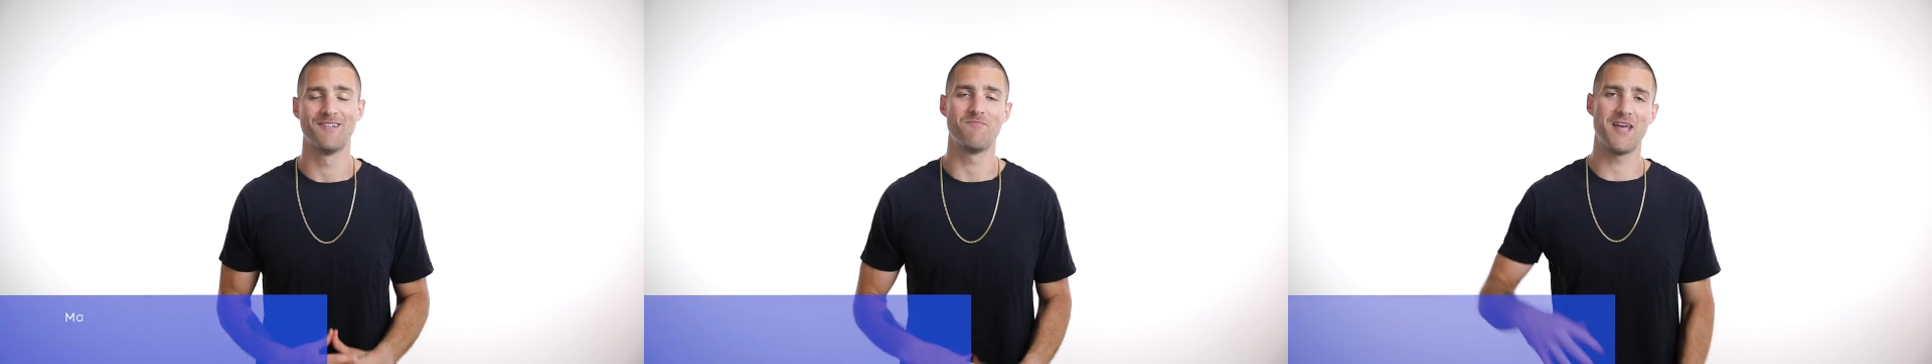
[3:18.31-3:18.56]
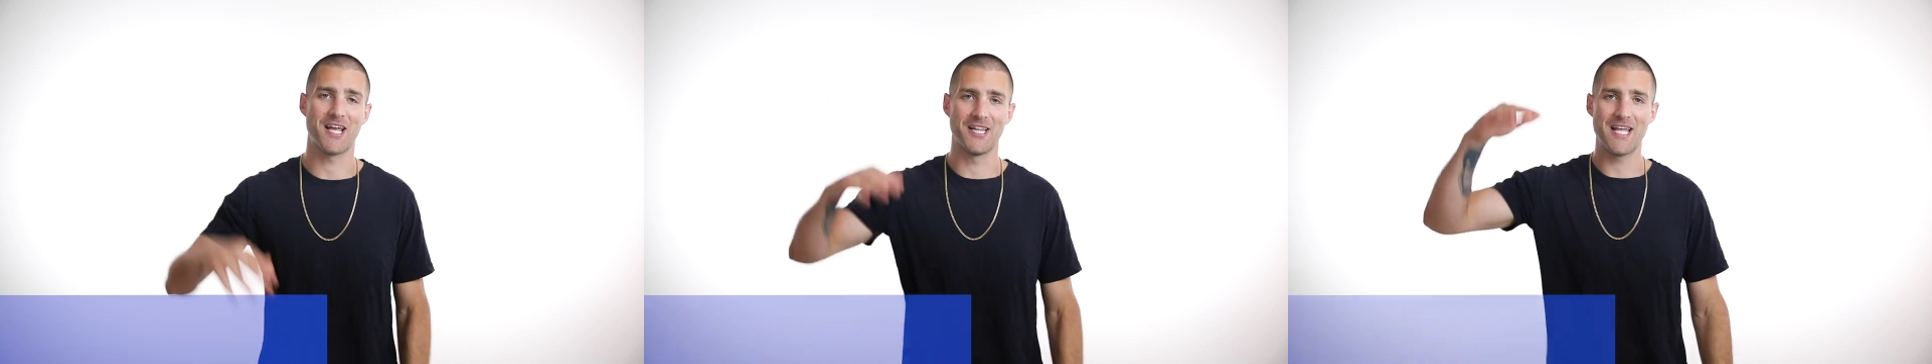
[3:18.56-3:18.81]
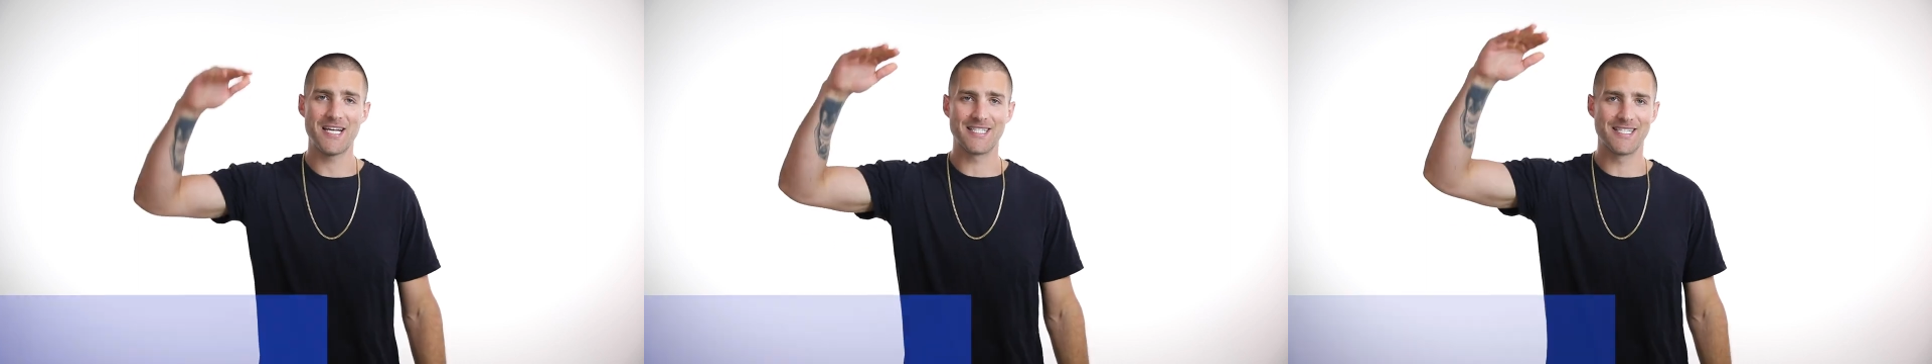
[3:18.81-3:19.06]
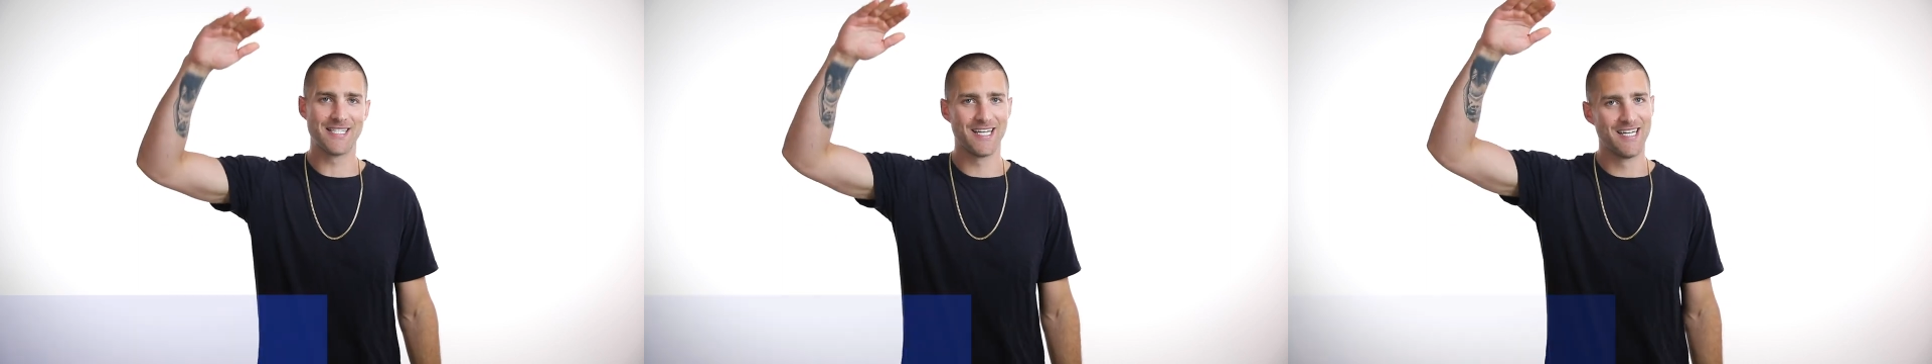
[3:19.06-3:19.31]
Make a
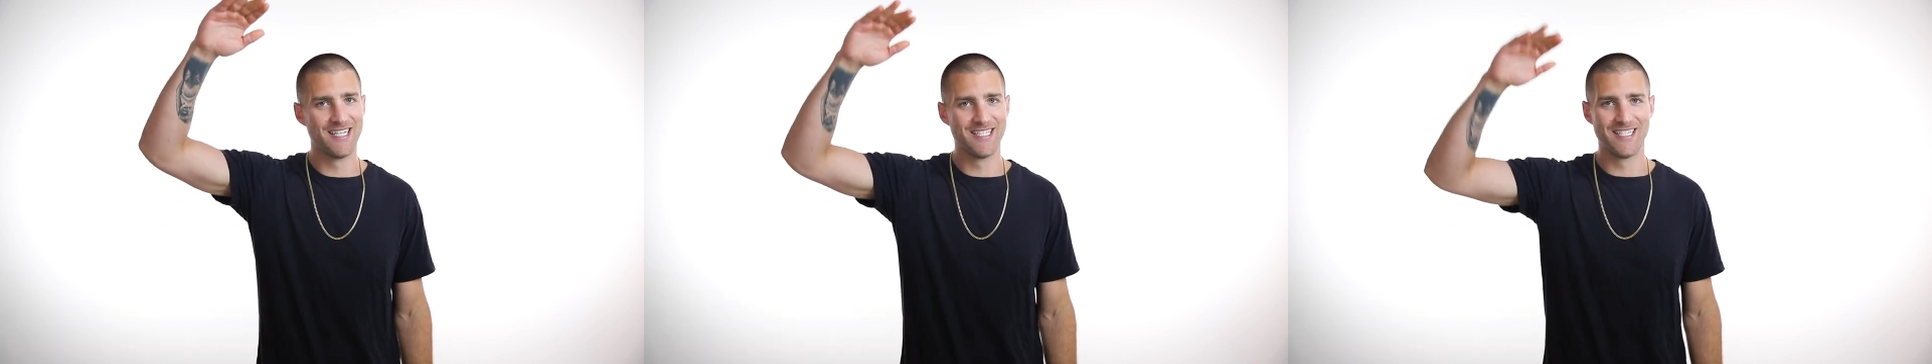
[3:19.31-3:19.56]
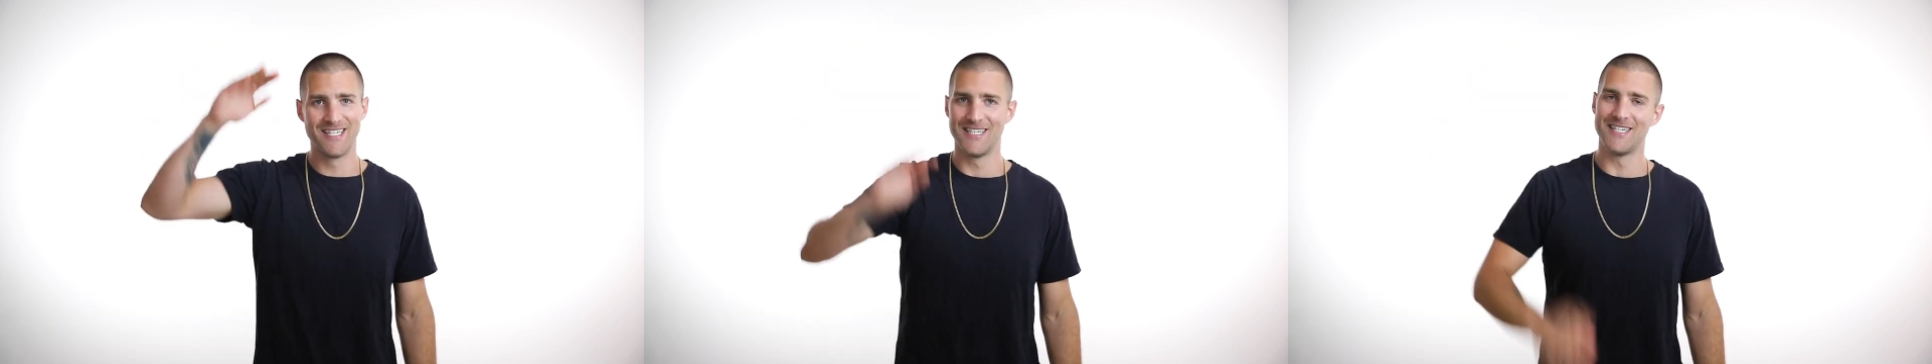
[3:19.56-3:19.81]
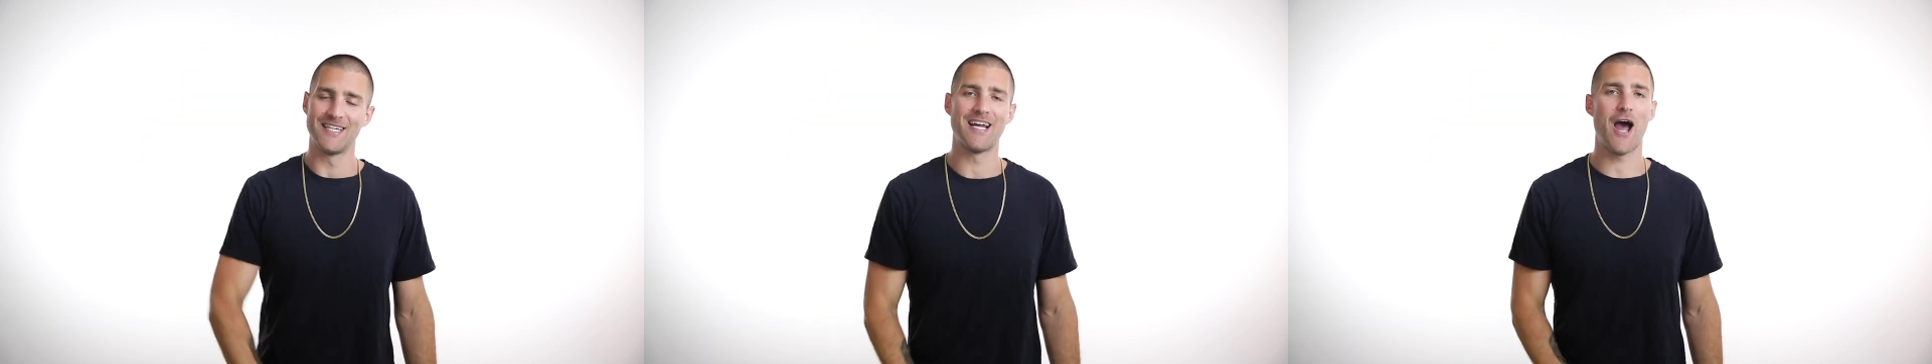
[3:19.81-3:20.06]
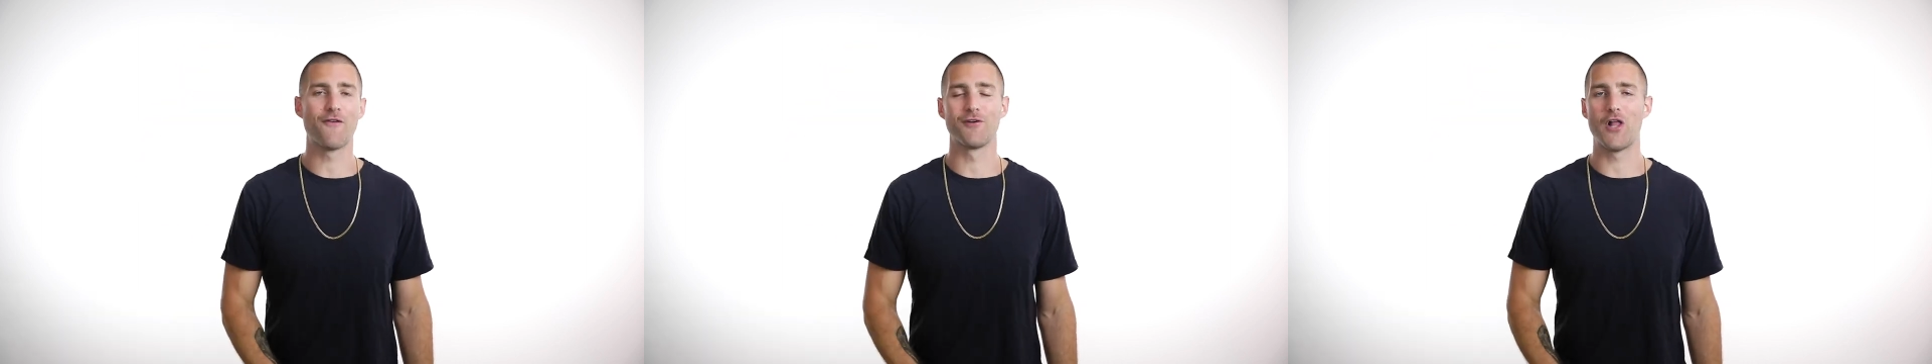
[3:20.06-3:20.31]
list,
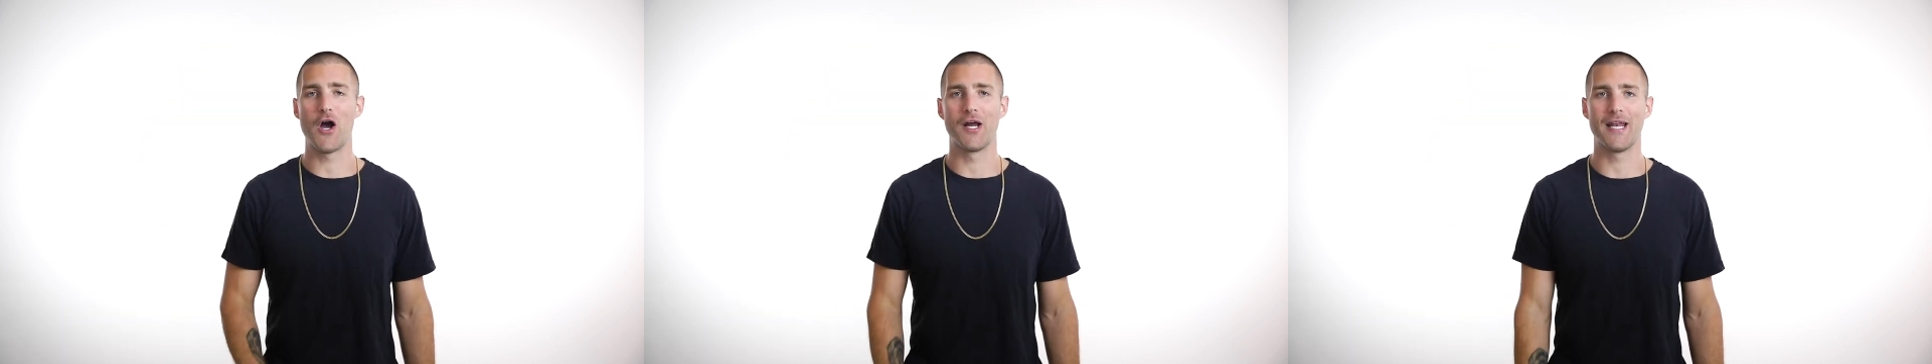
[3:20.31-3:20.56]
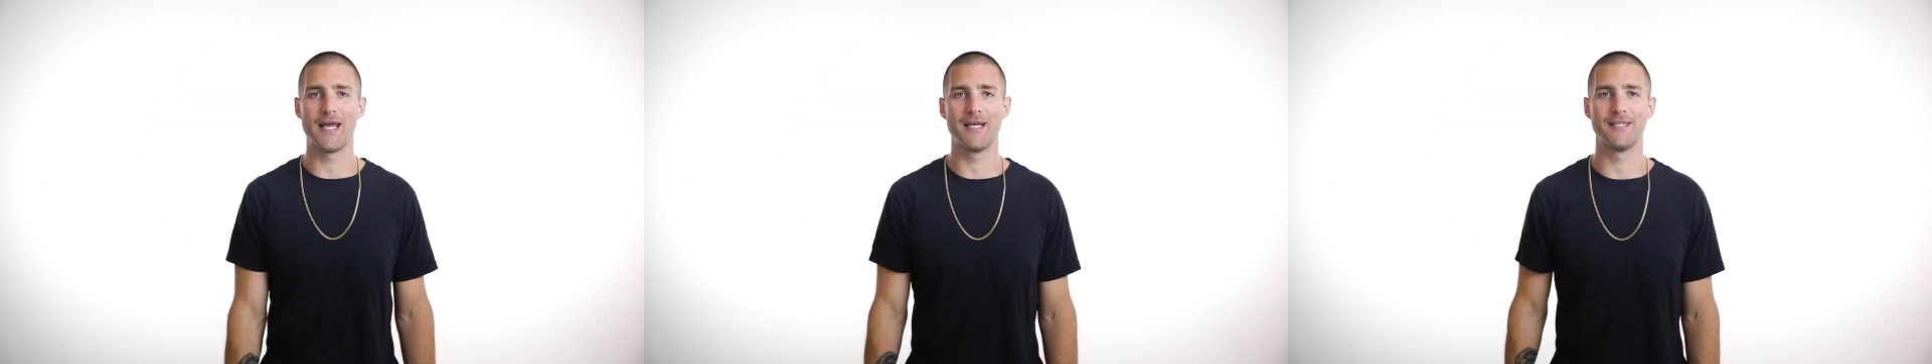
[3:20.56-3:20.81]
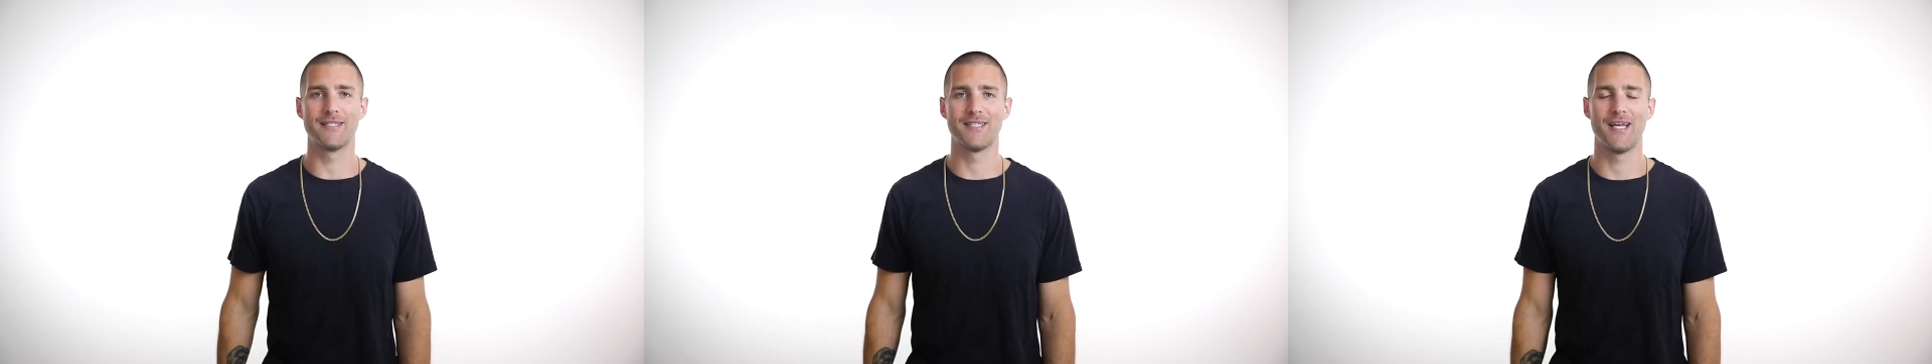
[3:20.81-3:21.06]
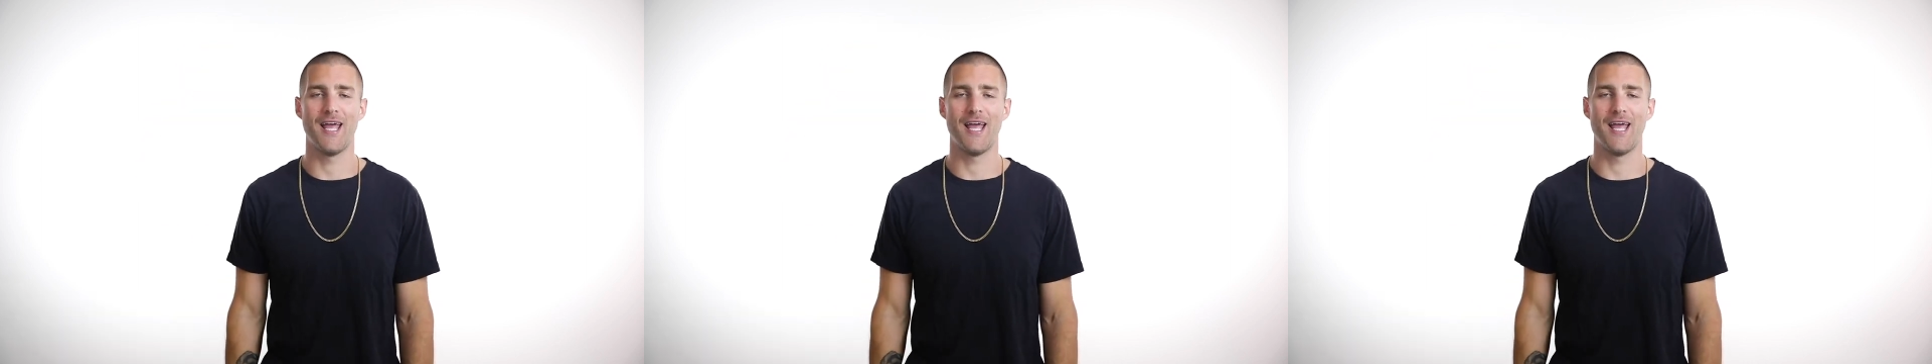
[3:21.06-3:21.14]
however long it is,